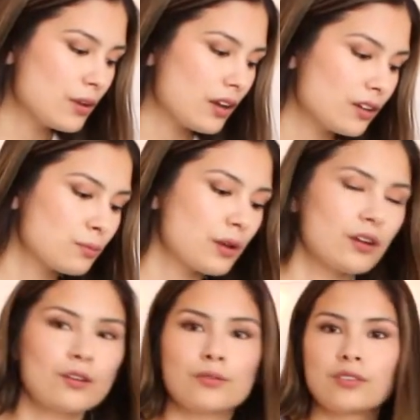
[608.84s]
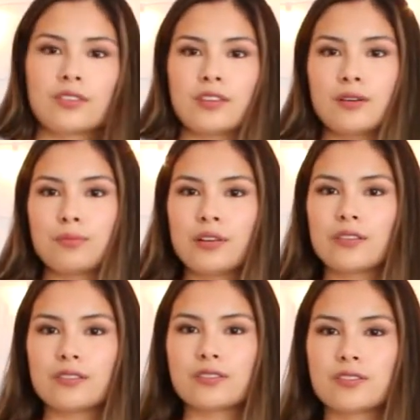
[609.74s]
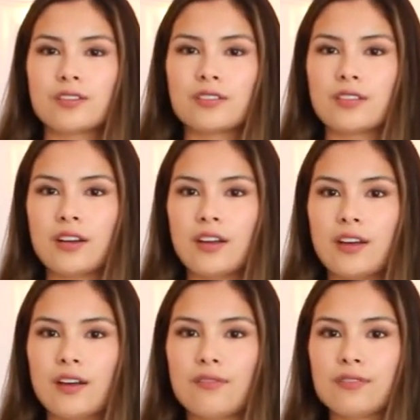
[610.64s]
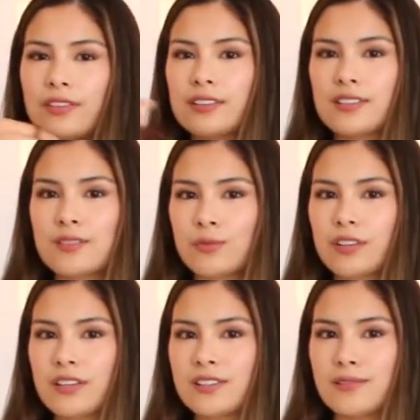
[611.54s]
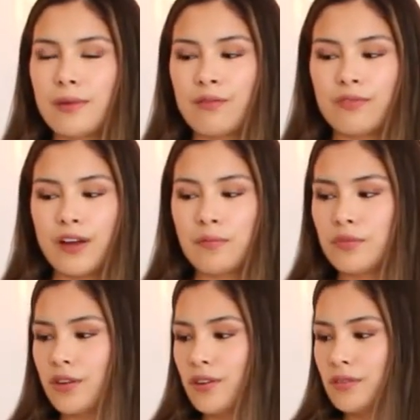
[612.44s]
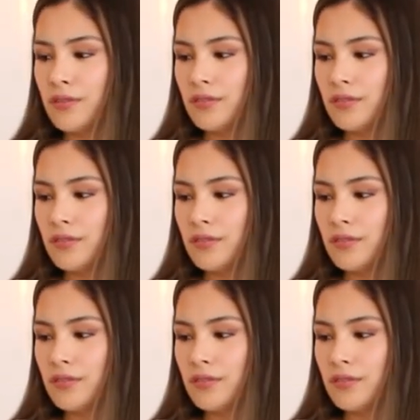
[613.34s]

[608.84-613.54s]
I could pair it with the pleather skirt that I have. I feel like this really isn't my vibe though,